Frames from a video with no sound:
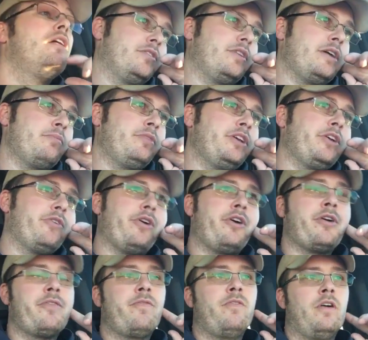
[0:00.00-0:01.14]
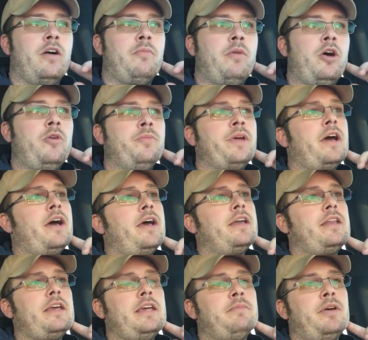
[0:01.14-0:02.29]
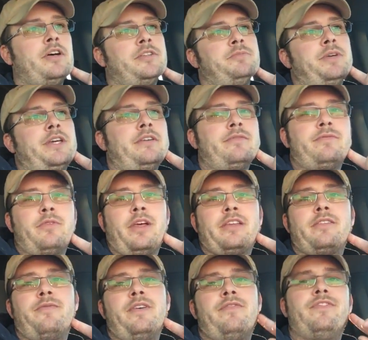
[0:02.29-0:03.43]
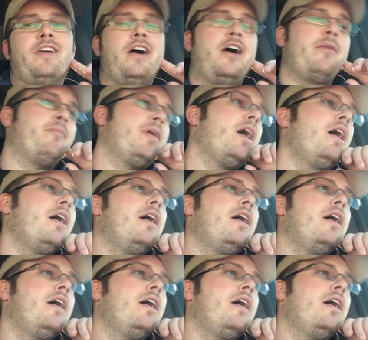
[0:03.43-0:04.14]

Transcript: So Emily Greer from HomeGuide emailed me for like the 5th time